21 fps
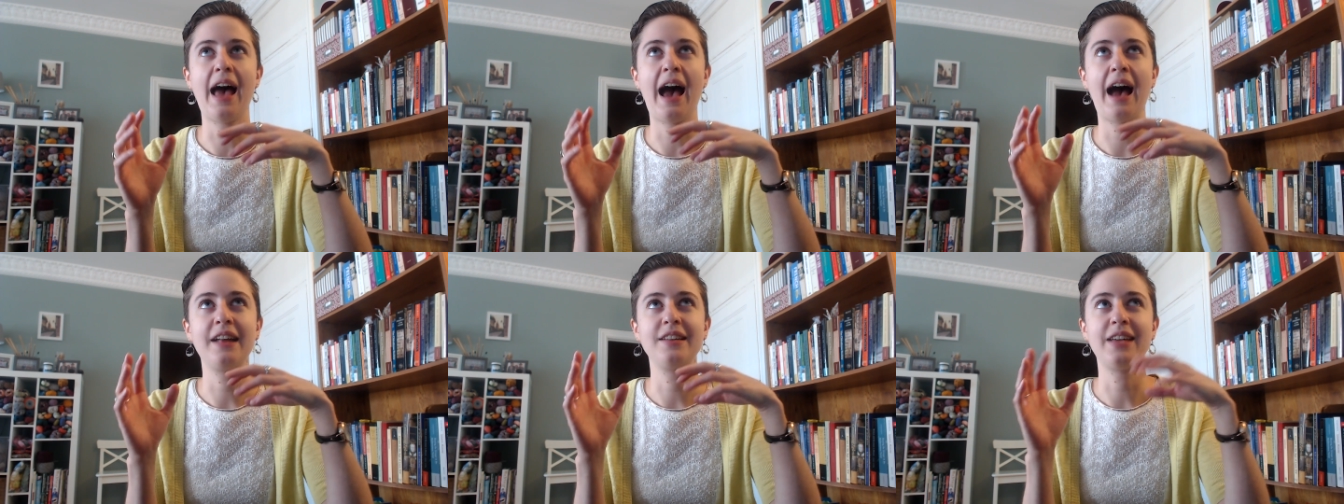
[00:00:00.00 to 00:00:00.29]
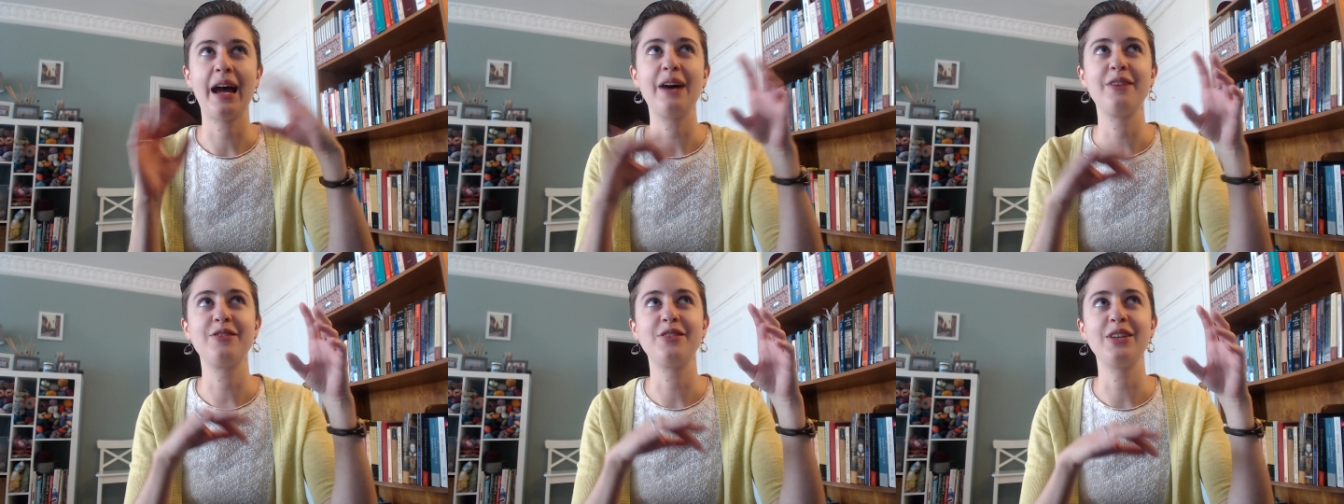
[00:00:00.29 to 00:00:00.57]
to
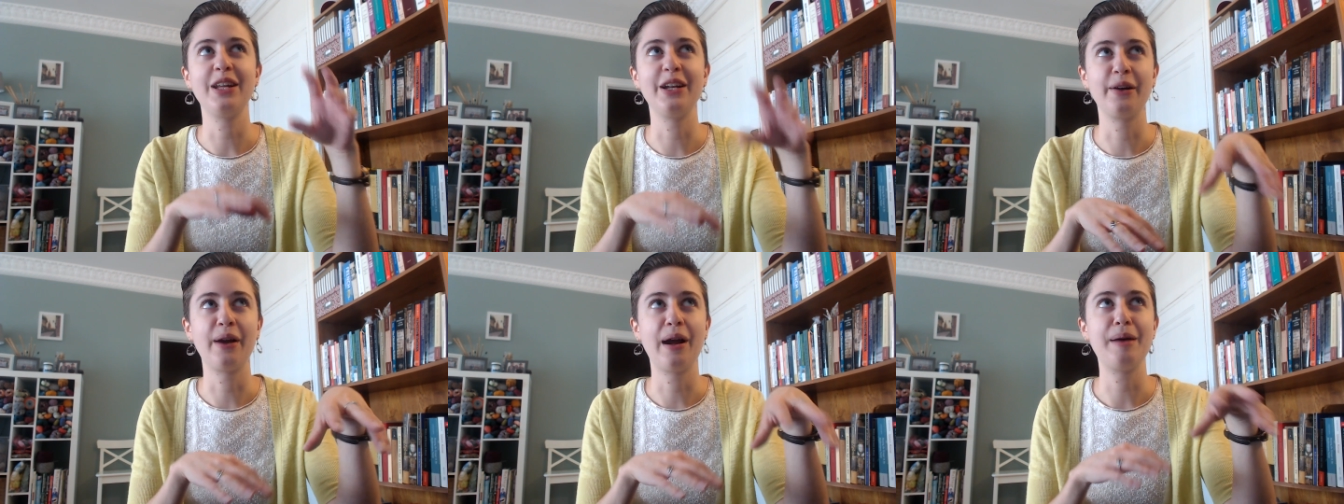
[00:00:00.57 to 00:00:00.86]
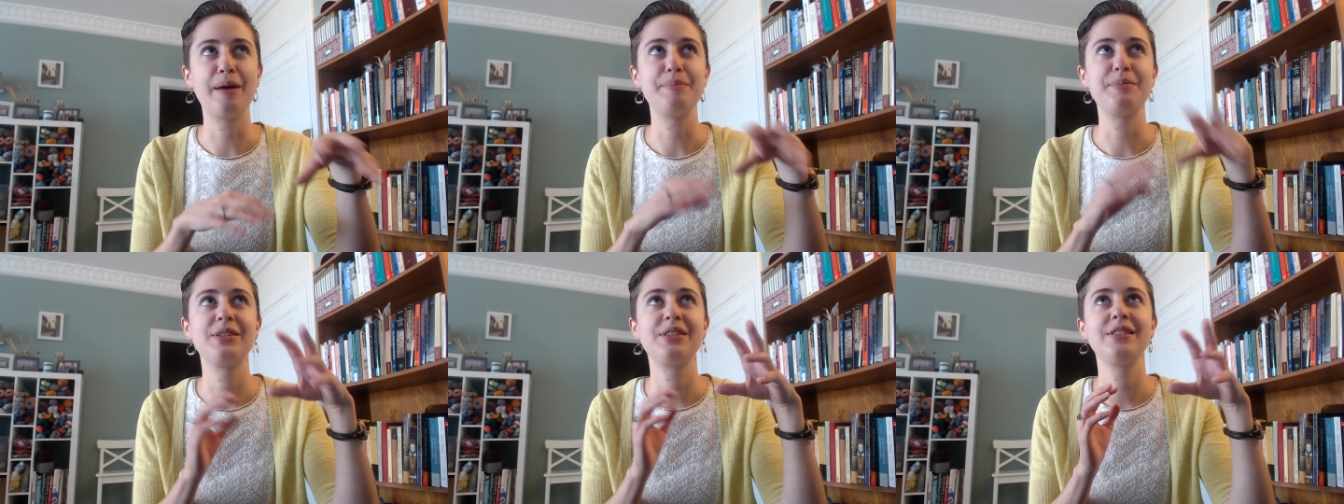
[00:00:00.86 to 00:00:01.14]
have to
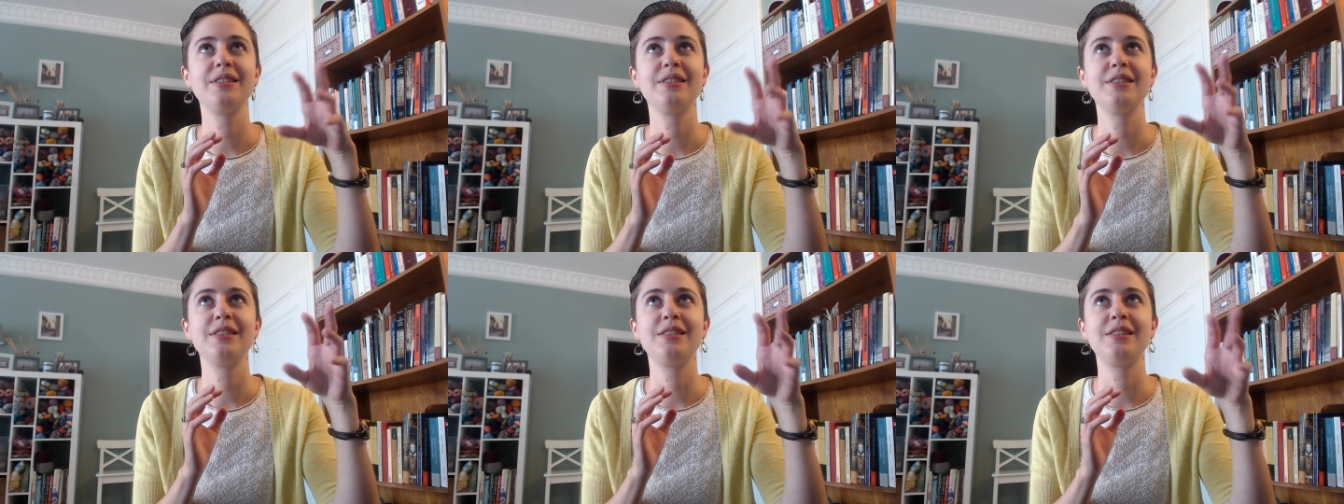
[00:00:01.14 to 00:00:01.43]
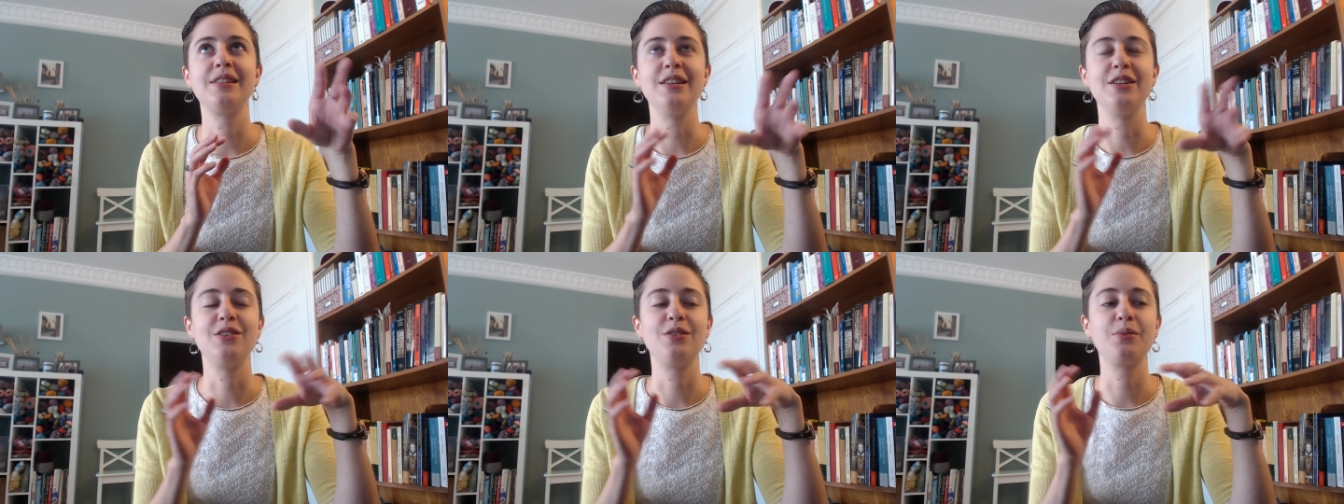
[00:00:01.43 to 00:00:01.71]
interrupt
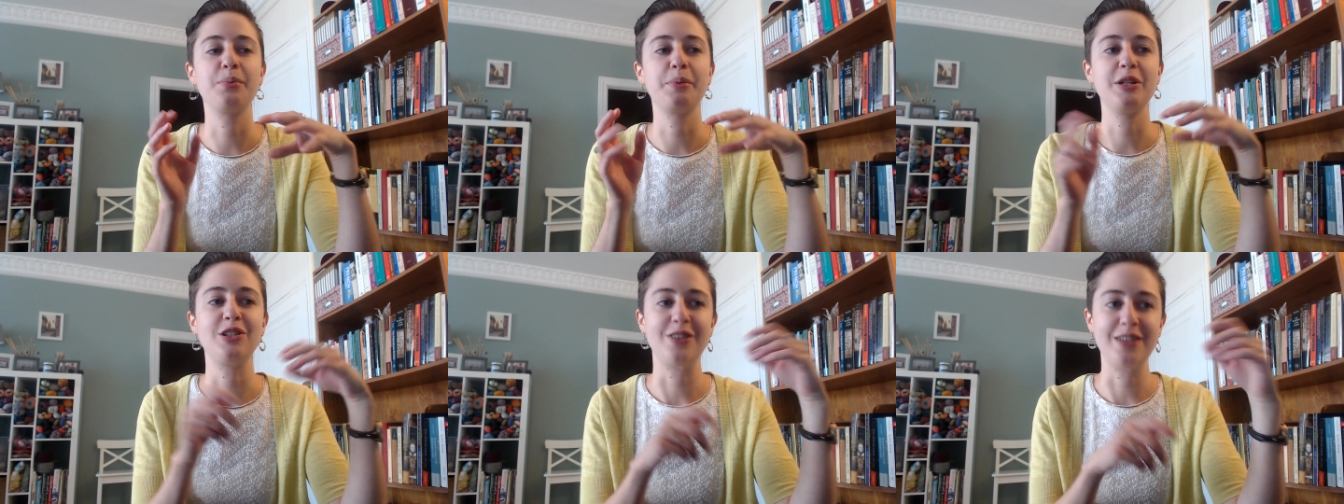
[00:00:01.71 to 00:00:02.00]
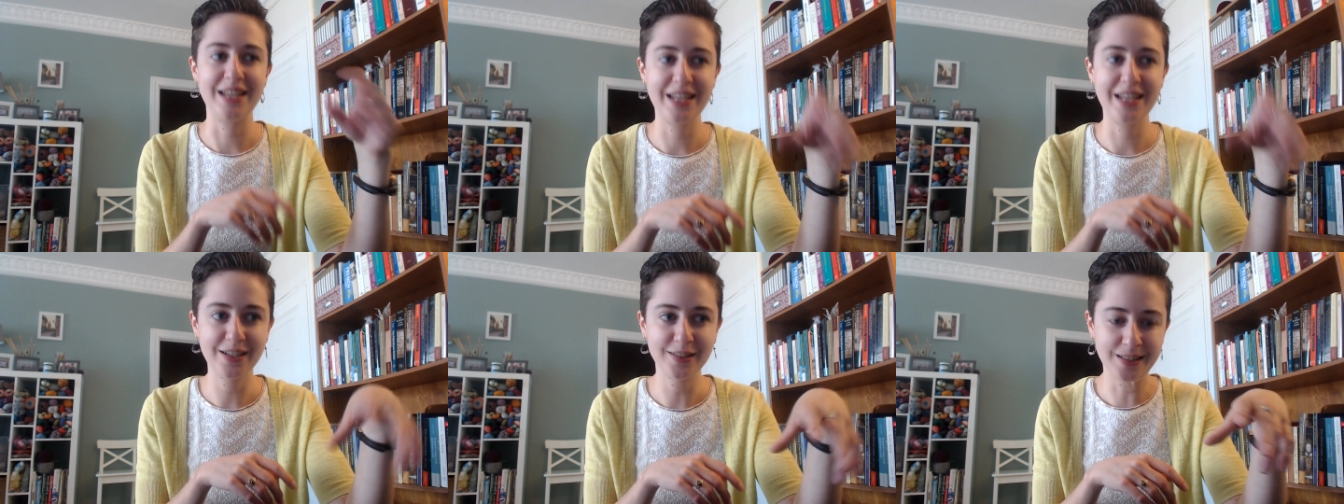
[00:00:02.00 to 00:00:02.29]
to switch
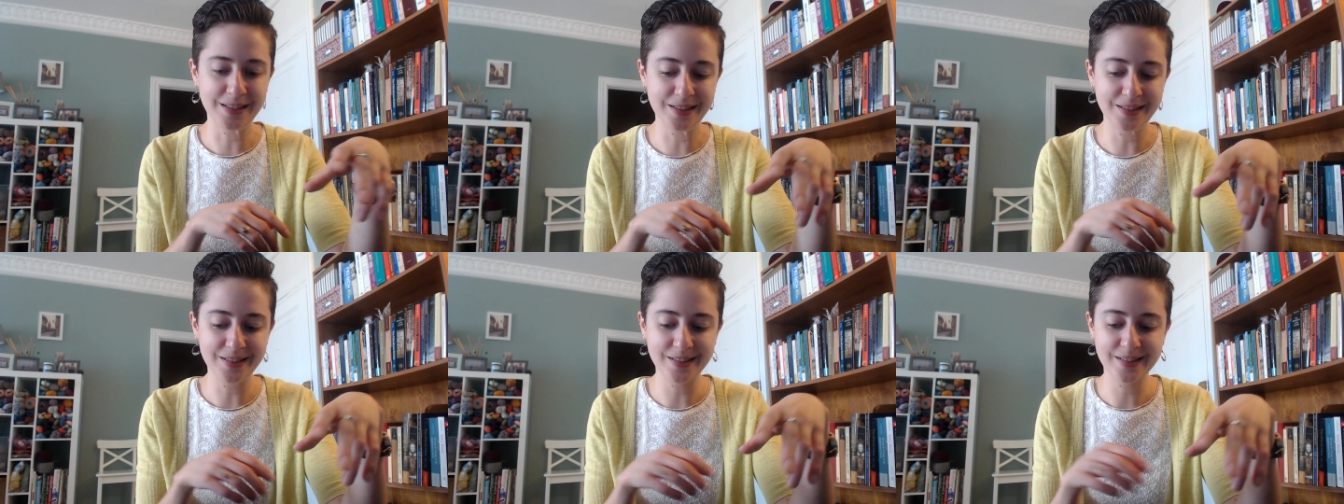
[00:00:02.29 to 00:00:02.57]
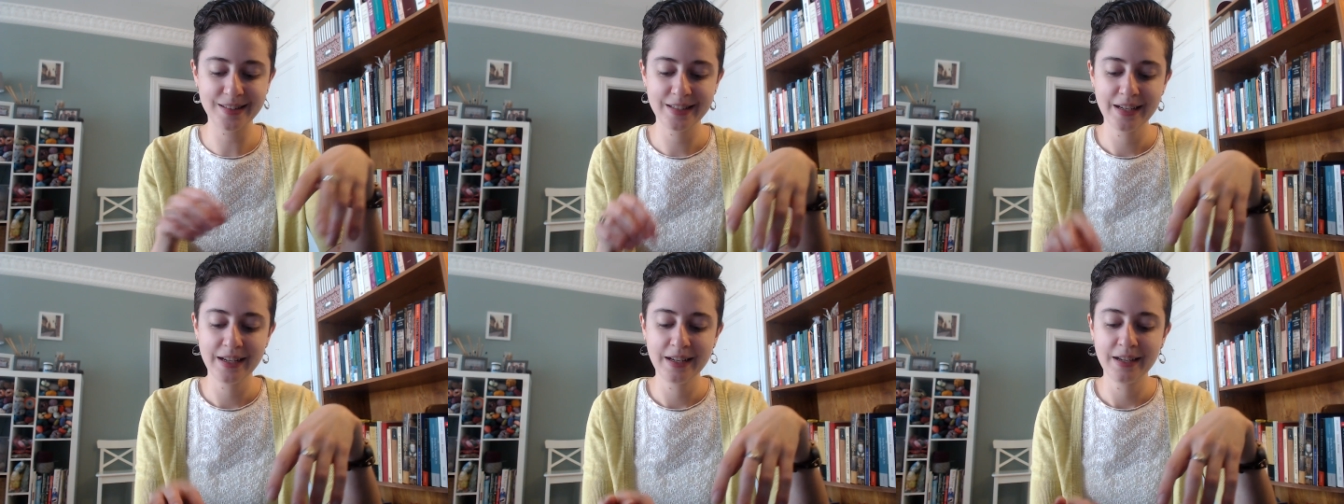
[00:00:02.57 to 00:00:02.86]

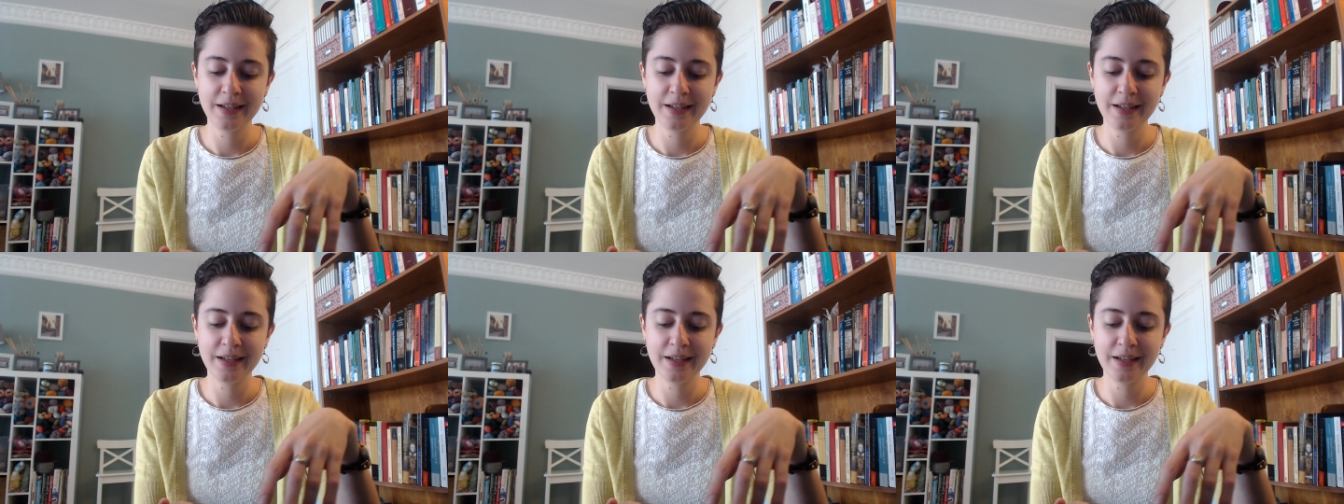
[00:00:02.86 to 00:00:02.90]
needles